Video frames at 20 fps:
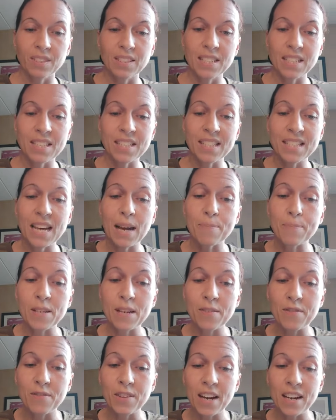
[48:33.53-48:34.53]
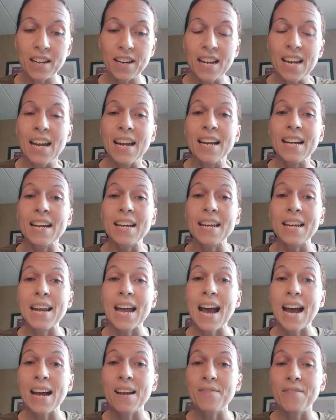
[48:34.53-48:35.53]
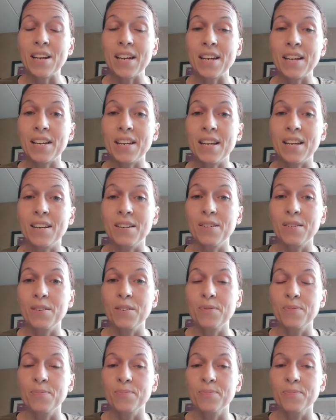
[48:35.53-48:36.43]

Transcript: deceptive and conniving. And